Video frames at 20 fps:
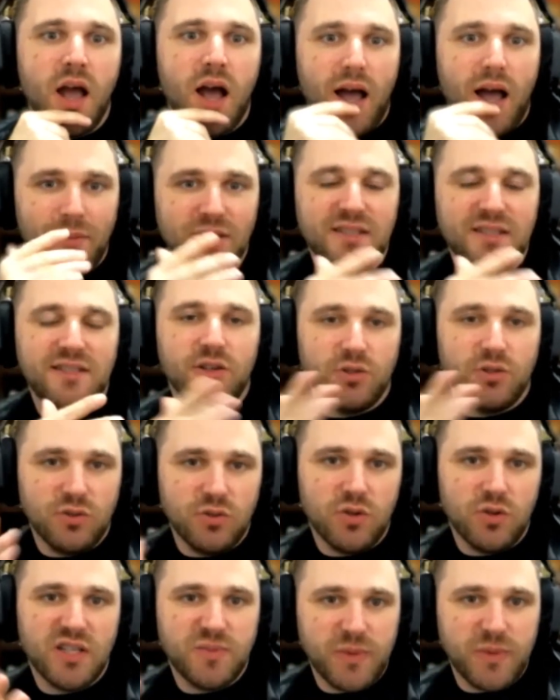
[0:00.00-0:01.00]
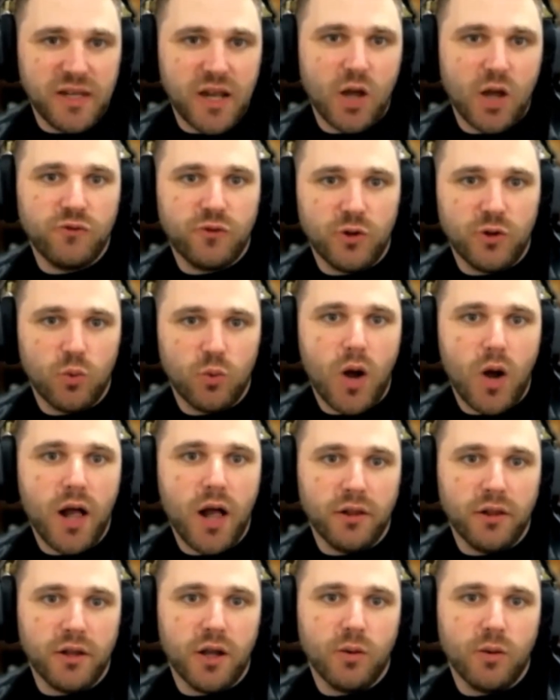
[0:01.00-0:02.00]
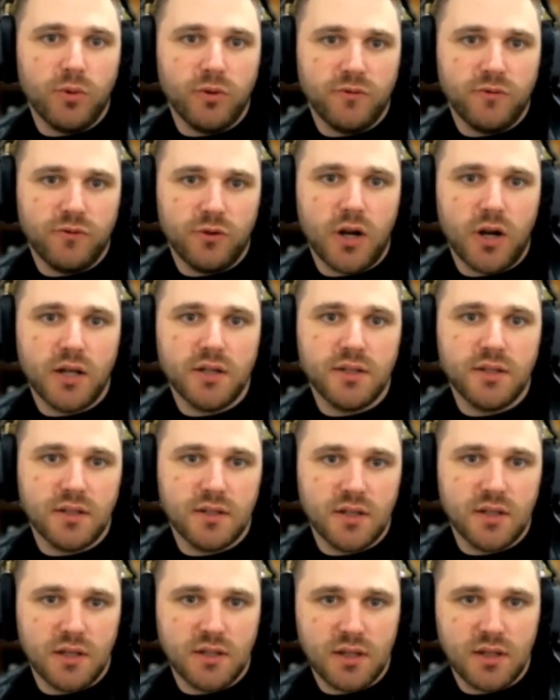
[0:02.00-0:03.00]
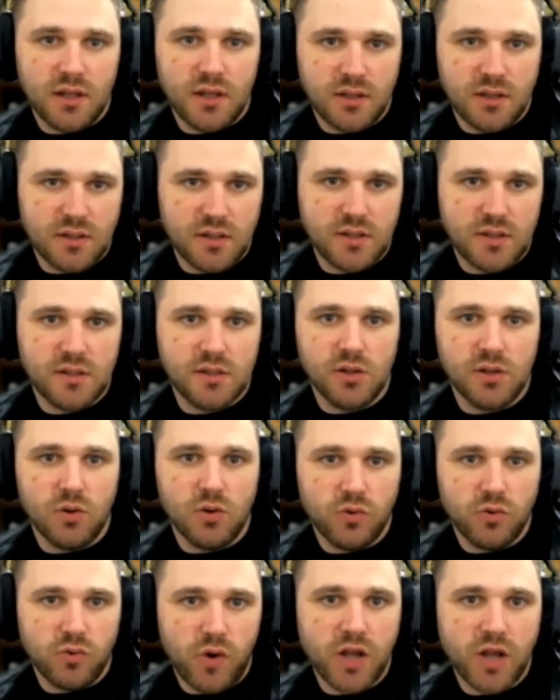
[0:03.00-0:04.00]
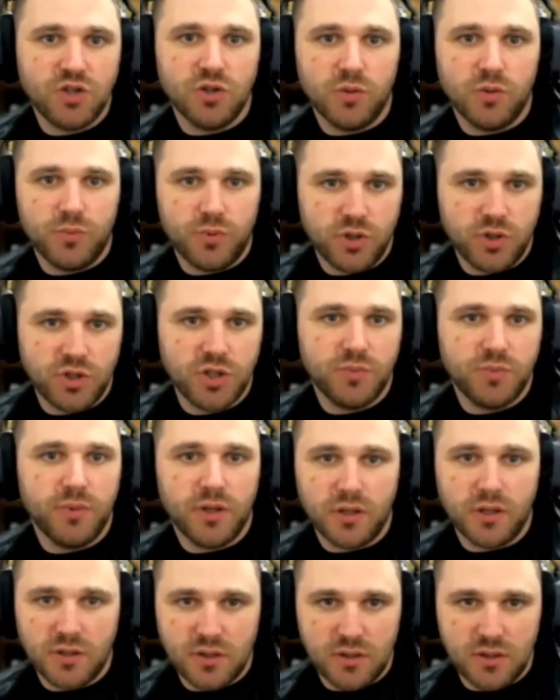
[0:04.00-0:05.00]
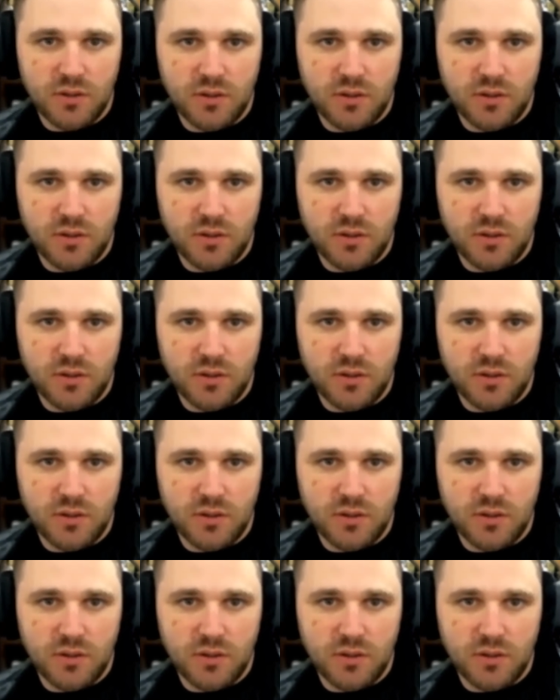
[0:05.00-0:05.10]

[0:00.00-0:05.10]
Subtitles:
I mean, ZIO2 has been out for a while now, but for us, it's a slow, gradual project because